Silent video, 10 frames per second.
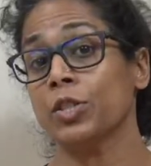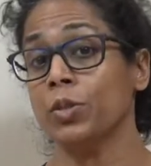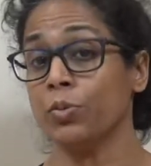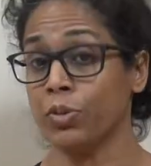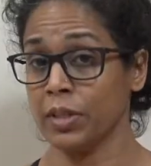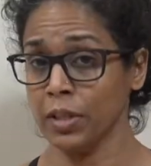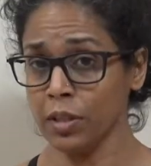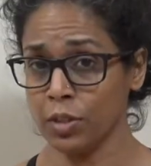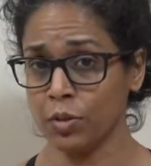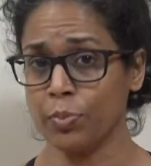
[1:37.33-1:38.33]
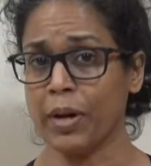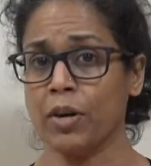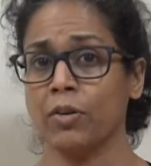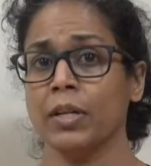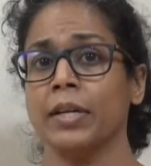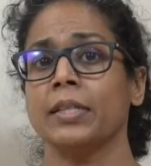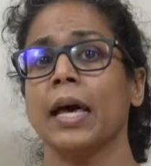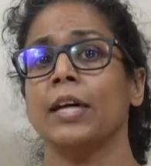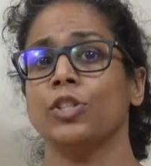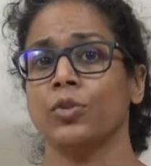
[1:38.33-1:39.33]
You think you're powerless
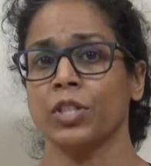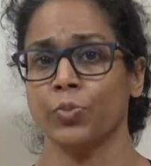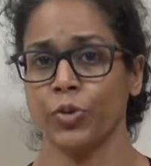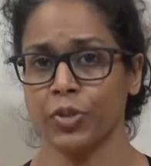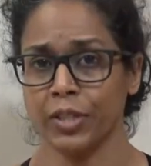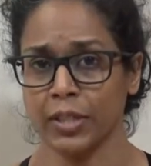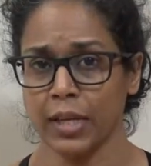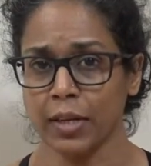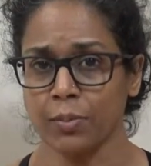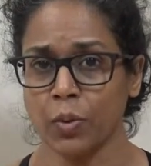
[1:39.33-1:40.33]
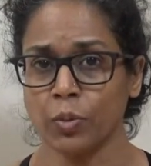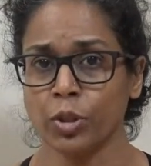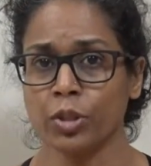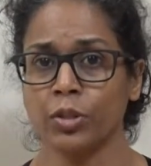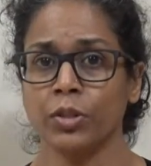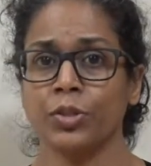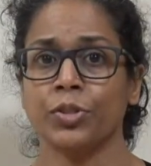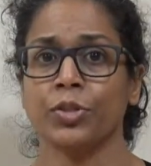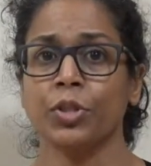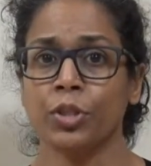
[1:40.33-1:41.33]
as you're experiencing that emotional
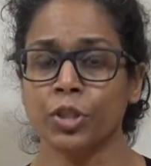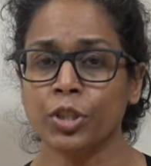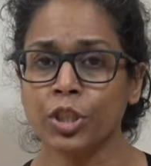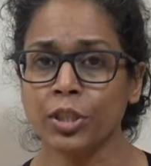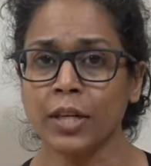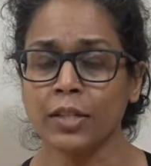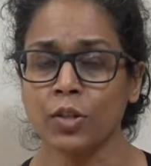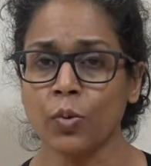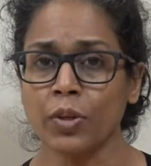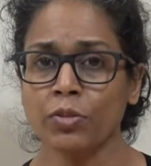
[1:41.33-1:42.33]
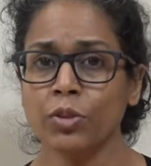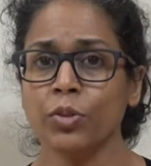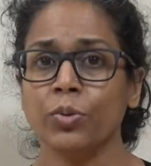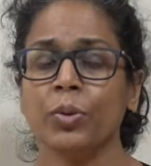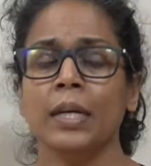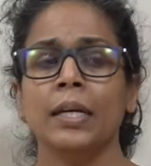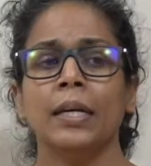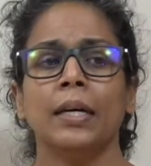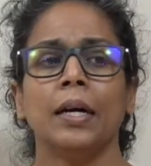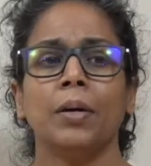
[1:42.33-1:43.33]
surge that's going through you,
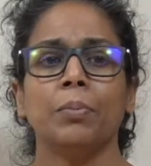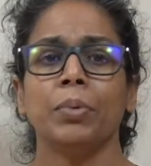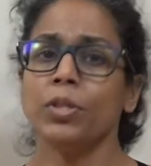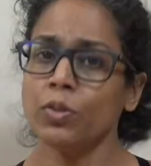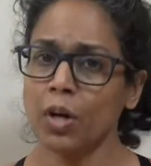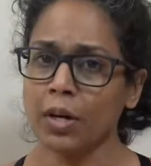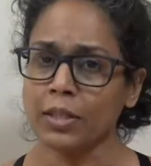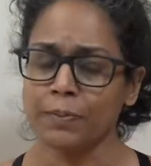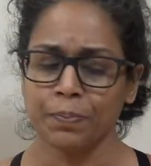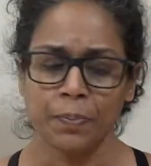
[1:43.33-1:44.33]
but you're not.